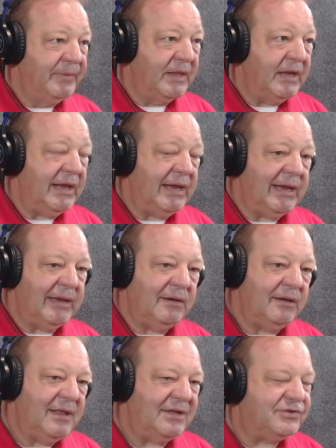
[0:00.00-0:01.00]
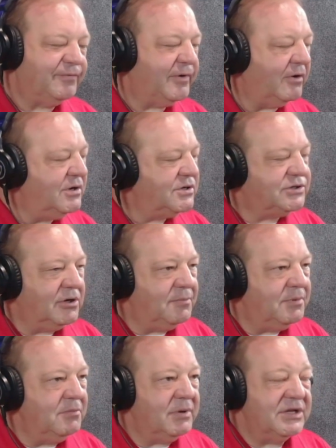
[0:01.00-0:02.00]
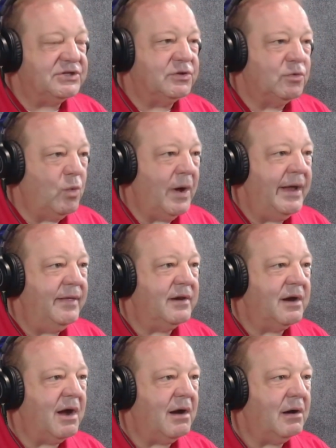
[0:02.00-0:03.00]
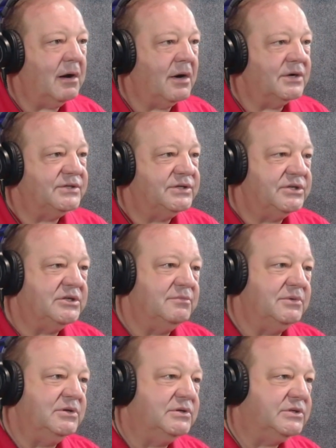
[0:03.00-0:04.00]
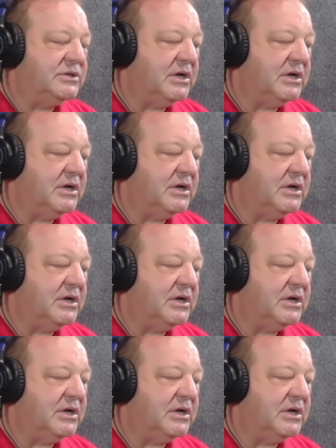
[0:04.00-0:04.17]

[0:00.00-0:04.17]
And it's very disturbing, but it's the way that our system is